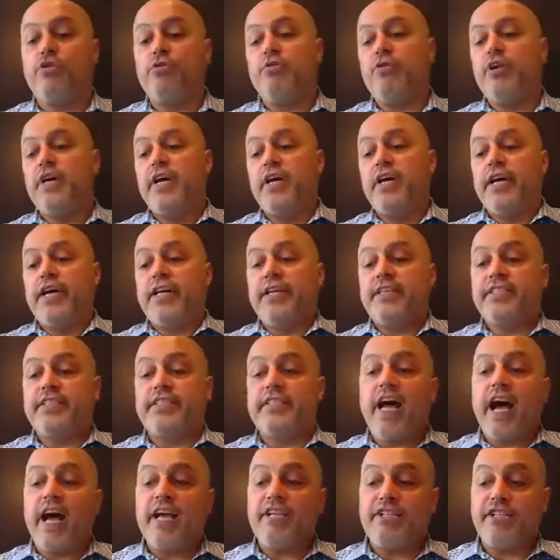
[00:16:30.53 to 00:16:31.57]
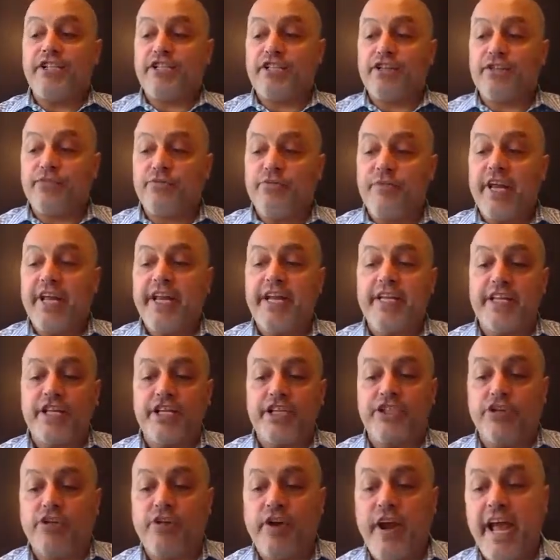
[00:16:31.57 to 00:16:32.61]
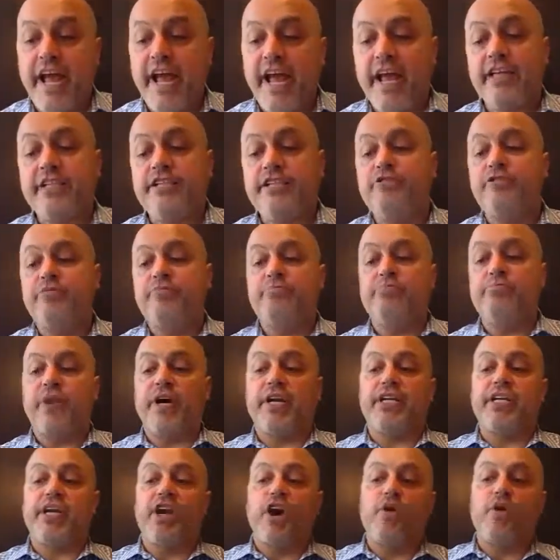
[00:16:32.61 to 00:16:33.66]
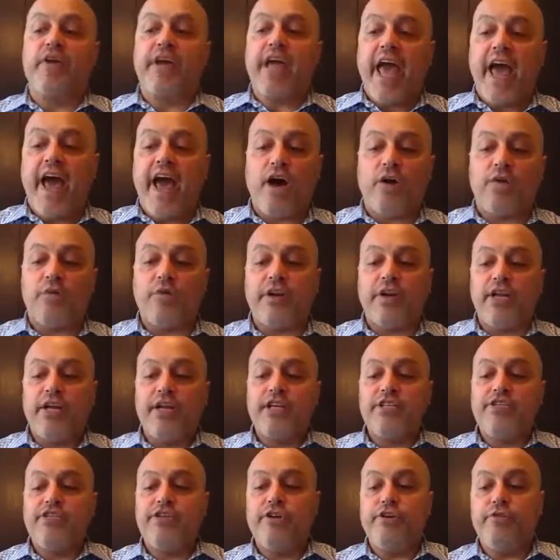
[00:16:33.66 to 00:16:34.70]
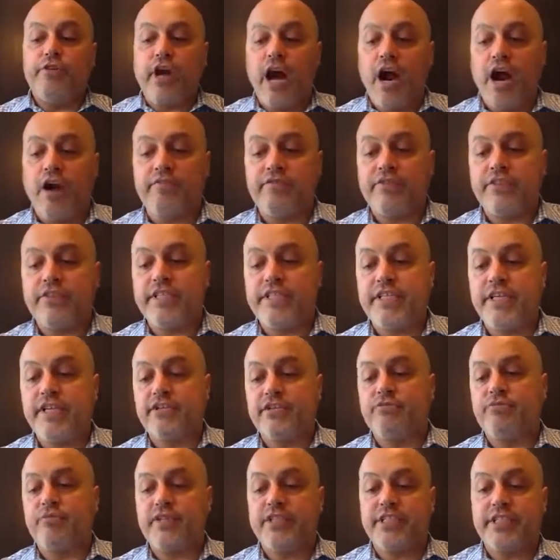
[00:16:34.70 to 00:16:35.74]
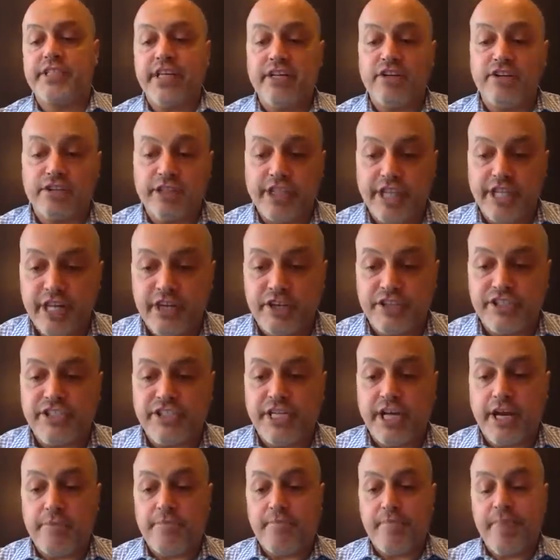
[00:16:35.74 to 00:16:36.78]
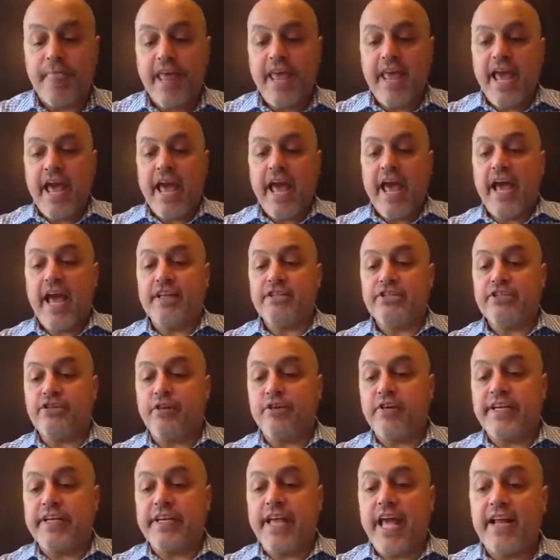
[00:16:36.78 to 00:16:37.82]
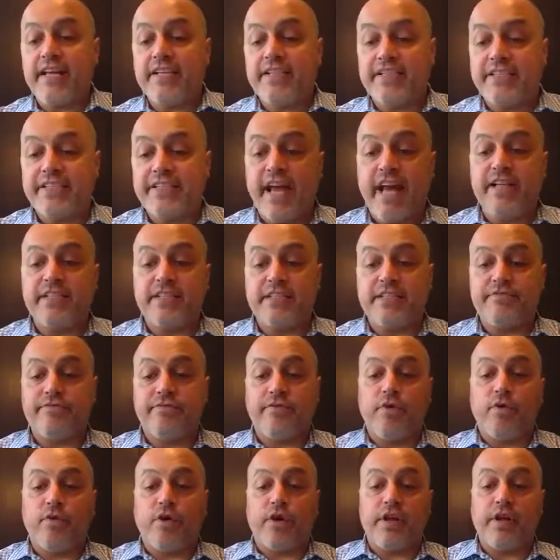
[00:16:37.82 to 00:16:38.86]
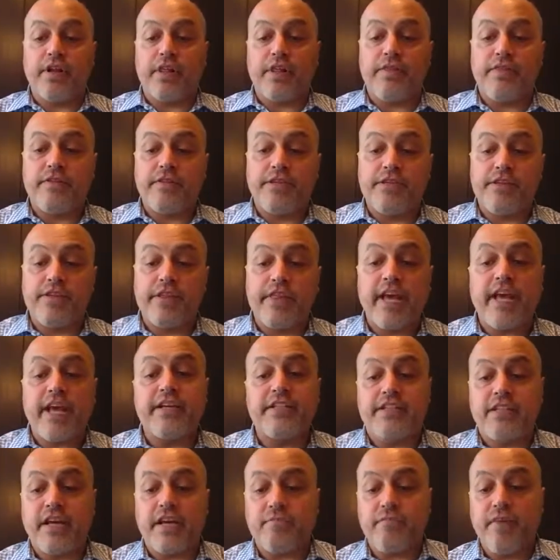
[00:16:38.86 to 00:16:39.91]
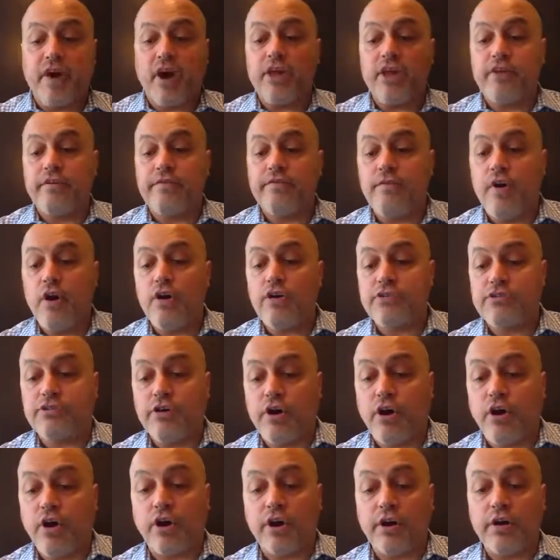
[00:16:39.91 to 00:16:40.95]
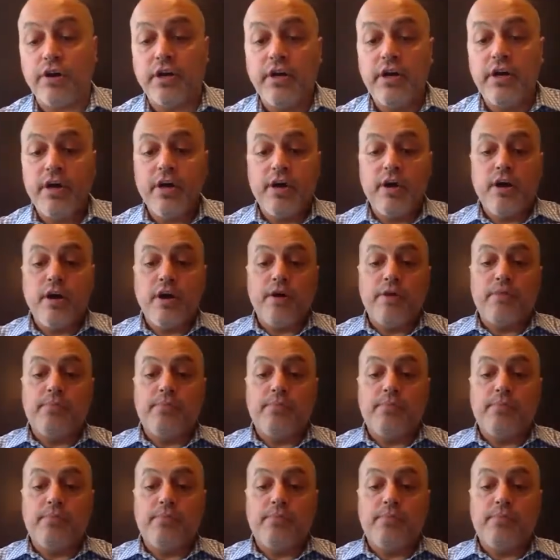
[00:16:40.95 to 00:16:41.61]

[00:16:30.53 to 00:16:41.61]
So not just reading the trades, but going out to conferences with senior leadership and sort of get a sense for things that other folks are